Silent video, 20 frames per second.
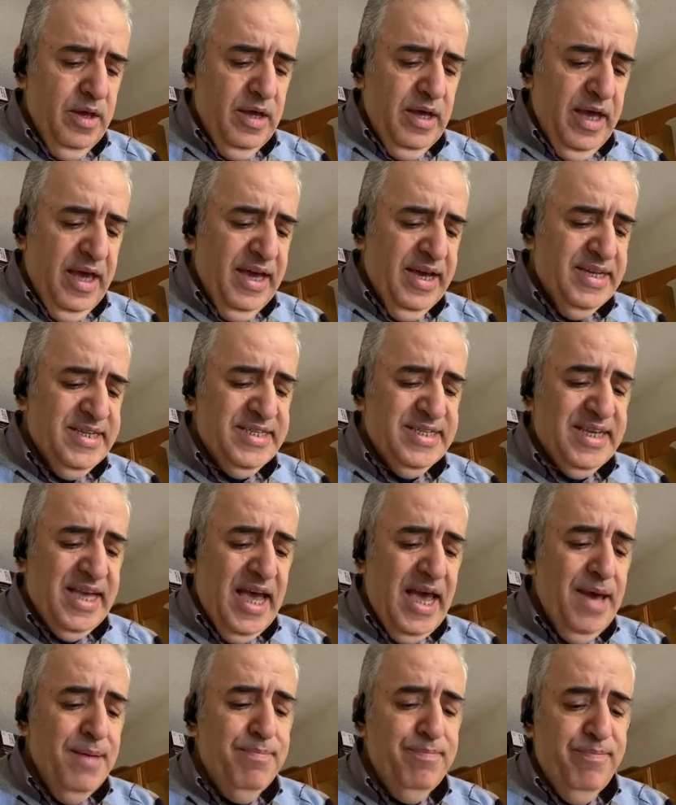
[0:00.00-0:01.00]

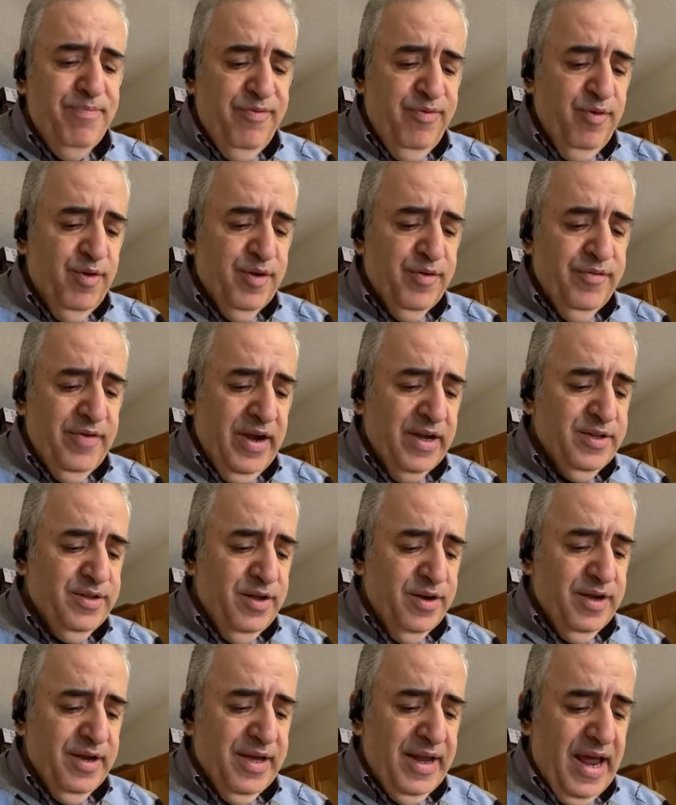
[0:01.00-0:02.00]
Inkscape for
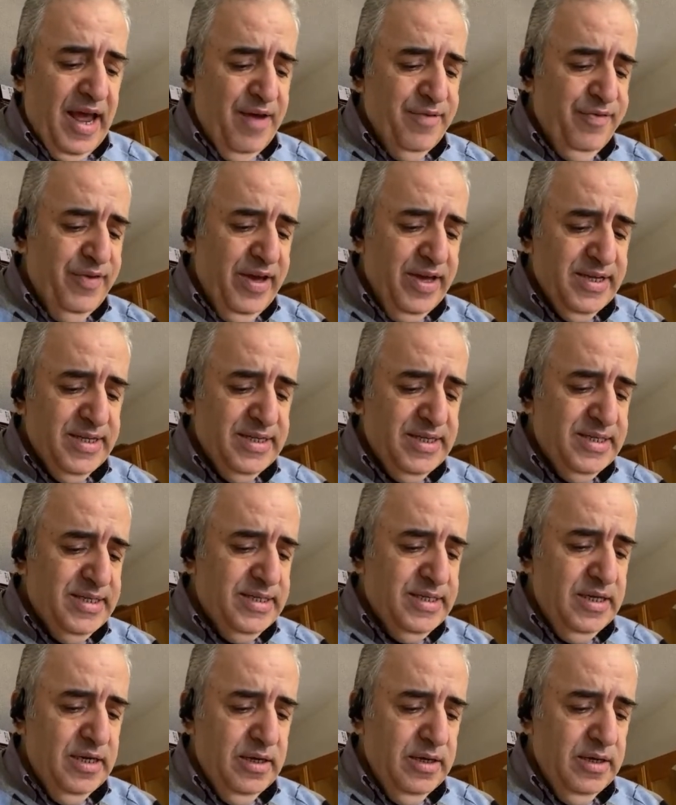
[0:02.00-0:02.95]
vector graphics.